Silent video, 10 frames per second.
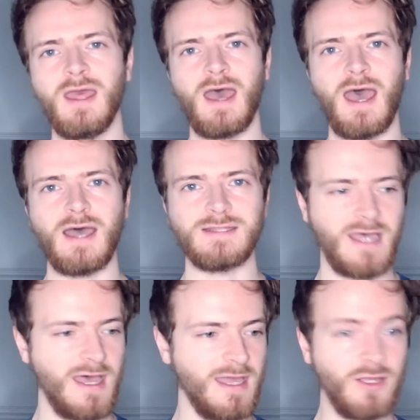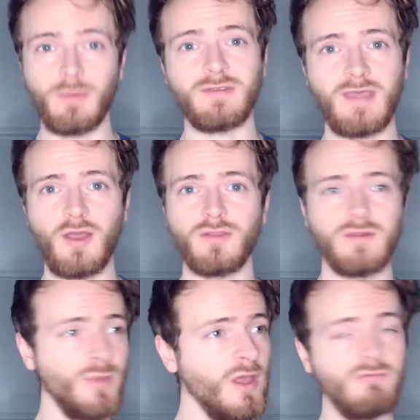and I commentate on
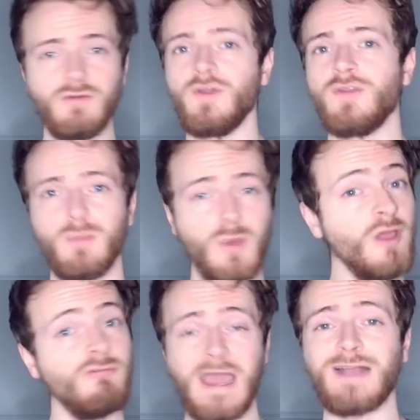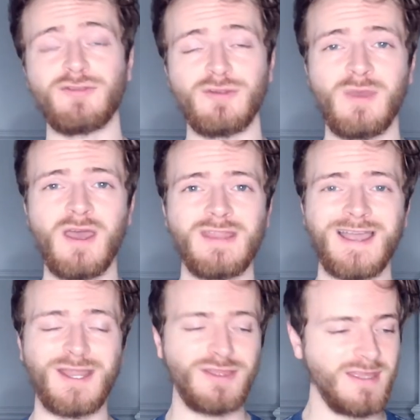them, review them, react to them, that
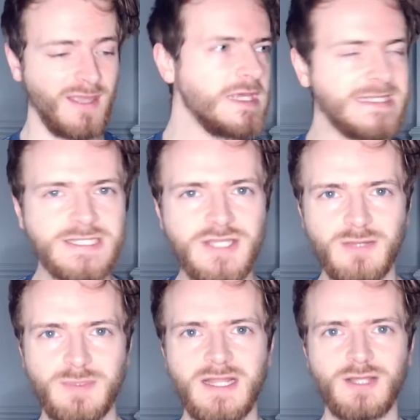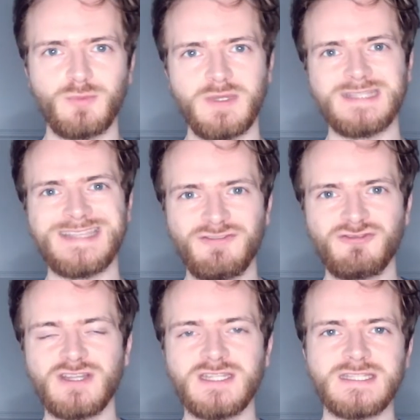kind of thing. This is going to be a little bit
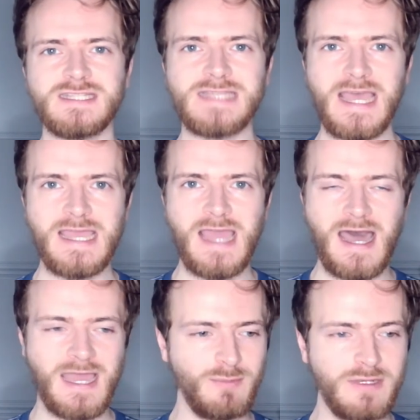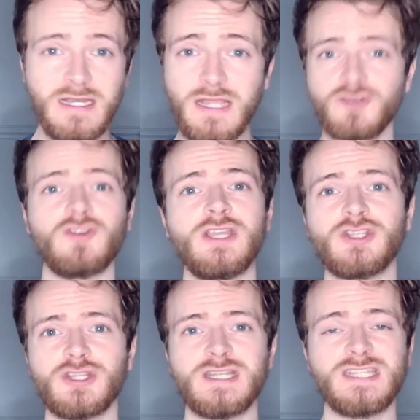different. Today I am literally
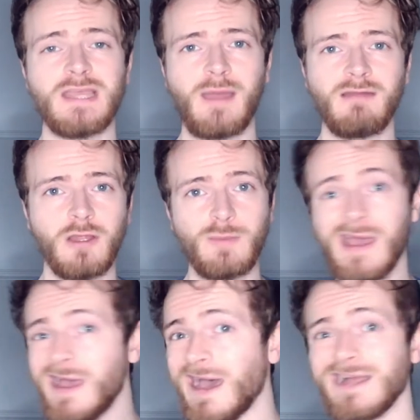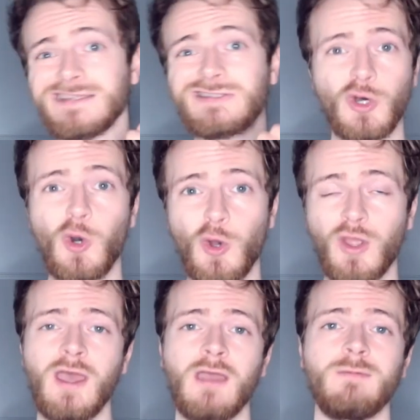just going to sit in my room and
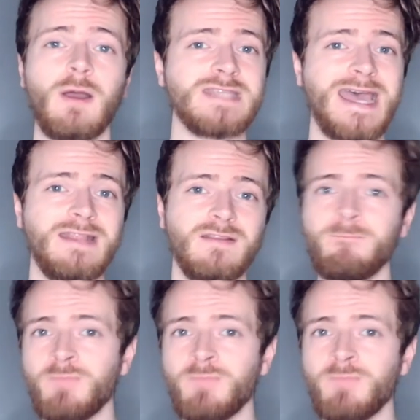talk about 10,